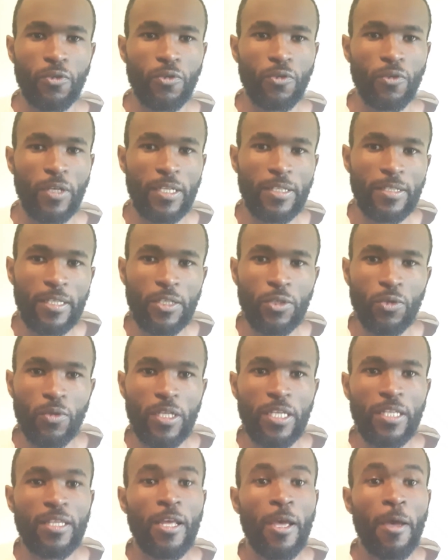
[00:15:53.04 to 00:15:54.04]
listen to
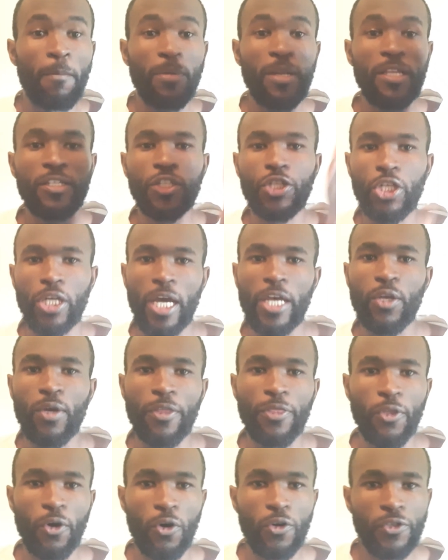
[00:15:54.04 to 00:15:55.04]
this. Please share
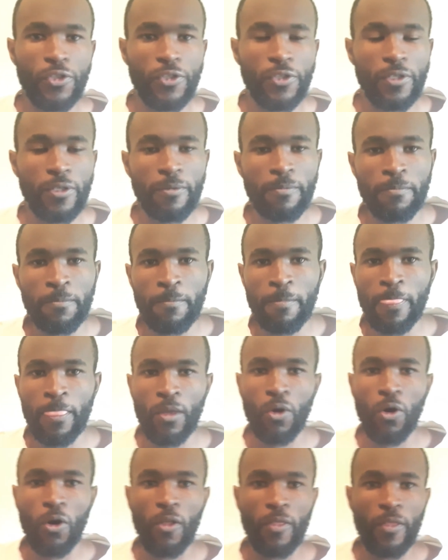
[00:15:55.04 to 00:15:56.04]
your thoughts
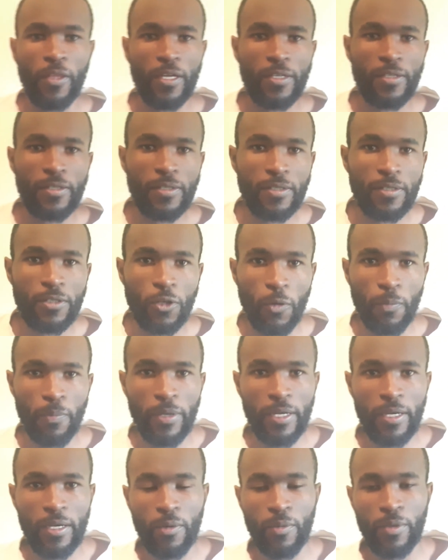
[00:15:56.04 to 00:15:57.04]
on this
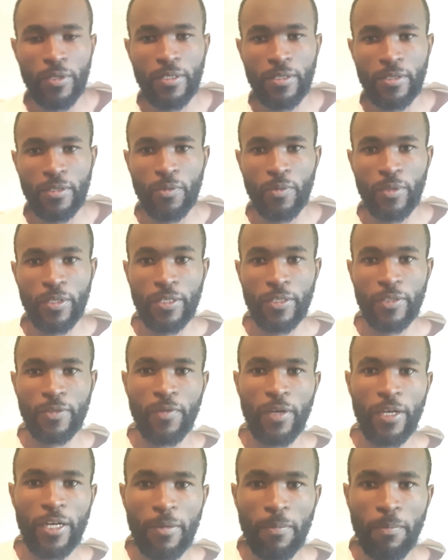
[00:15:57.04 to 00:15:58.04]
topic, which is
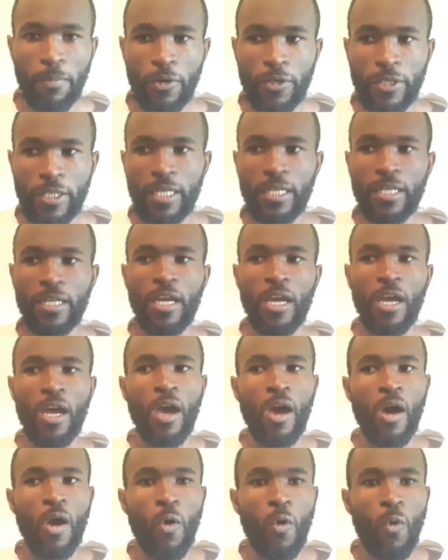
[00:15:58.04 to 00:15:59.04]
very important.
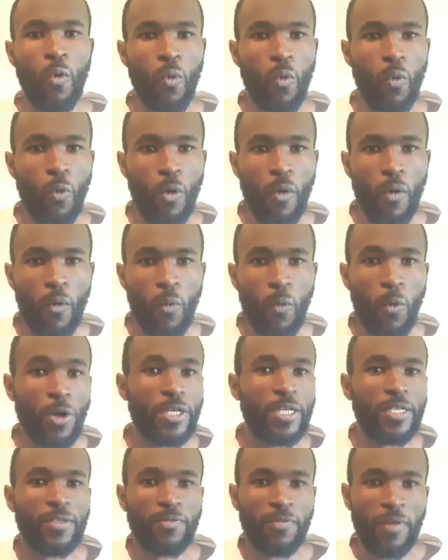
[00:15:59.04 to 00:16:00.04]

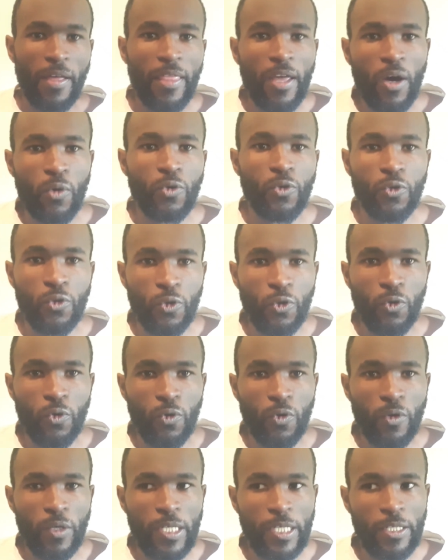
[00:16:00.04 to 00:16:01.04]
What is fatherhood?
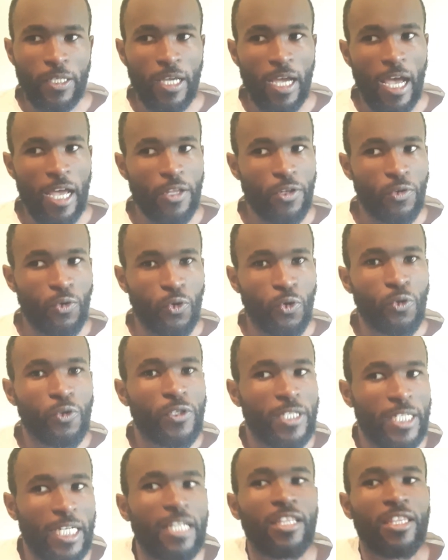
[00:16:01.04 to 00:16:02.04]
Do you
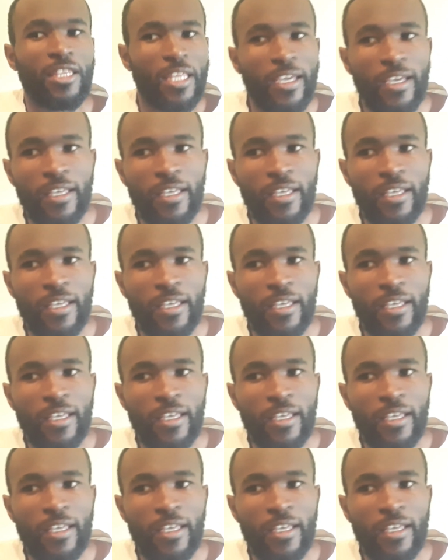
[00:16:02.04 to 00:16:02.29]
still think